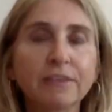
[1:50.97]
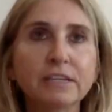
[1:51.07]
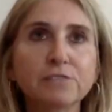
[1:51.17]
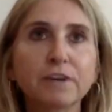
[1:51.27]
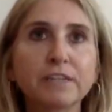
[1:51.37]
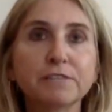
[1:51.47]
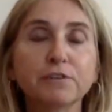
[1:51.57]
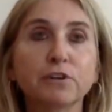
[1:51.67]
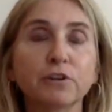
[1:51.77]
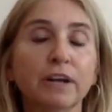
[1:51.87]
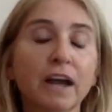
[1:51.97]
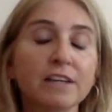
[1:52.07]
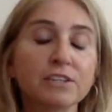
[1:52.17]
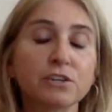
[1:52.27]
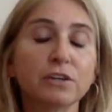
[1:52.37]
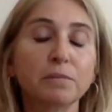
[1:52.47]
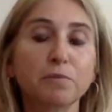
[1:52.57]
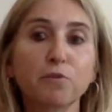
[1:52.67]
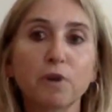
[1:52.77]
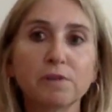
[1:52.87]
think it's very difficult, and I certainly,
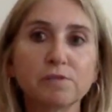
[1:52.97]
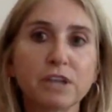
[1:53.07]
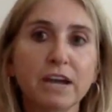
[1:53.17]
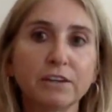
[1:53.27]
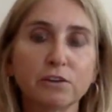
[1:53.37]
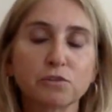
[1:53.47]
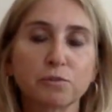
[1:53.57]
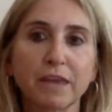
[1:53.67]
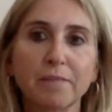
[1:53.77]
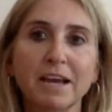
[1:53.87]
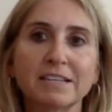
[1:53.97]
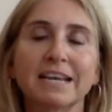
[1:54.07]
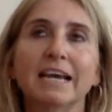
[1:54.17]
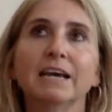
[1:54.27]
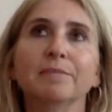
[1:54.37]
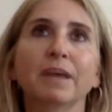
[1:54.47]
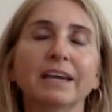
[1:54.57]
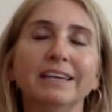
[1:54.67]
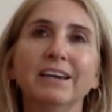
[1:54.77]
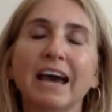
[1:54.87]
before I was diagnosed with MS,
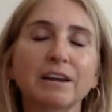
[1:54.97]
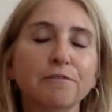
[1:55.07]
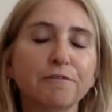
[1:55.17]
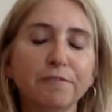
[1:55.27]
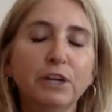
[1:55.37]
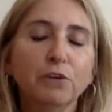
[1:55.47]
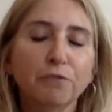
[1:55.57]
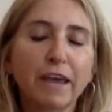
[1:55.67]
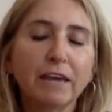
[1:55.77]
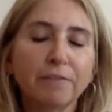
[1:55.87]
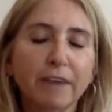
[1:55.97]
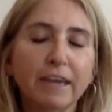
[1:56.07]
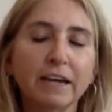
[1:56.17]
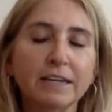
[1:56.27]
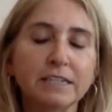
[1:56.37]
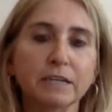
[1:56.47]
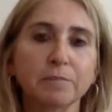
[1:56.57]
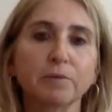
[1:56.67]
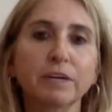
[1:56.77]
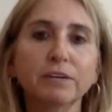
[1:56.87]
had a vague idea.
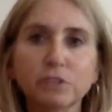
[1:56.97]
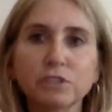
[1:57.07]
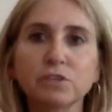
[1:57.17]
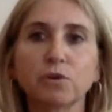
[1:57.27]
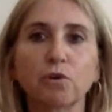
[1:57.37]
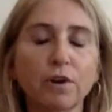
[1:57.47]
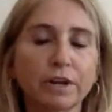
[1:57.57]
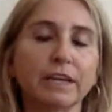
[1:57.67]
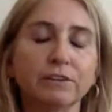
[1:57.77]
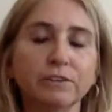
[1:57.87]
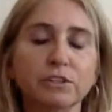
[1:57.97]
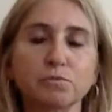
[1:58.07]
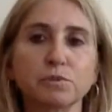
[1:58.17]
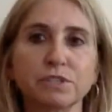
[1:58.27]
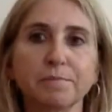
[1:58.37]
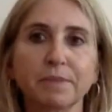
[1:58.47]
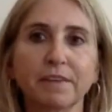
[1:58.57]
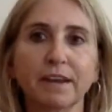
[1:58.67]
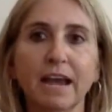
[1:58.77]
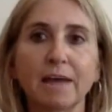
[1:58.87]
But illness or chronic illness was something
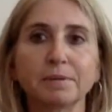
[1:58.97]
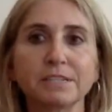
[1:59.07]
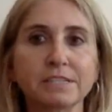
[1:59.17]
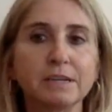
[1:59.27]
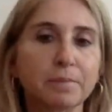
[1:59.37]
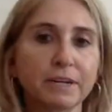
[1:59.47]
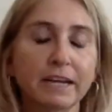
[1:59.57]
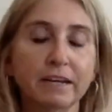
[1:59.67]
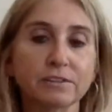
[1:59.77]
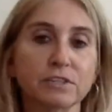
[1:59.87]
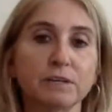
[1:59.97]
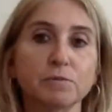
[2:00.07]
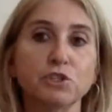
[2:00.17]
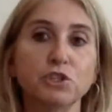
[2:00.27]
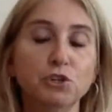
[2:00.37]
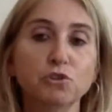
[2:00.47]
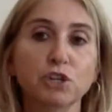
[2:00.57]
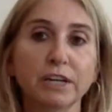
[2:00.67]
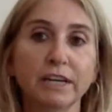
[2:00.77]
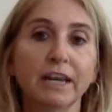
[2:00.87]
that happened to somebody else, and it was
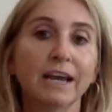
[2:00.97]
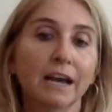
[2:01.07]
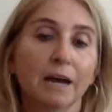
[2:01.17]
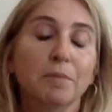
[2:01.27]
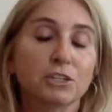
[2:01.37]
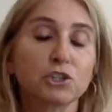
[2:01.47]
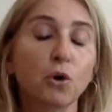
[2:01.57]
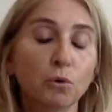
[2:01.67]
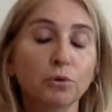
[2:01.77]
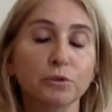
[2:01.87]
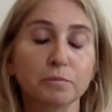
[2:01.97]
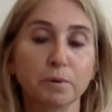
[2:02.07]
usually a much older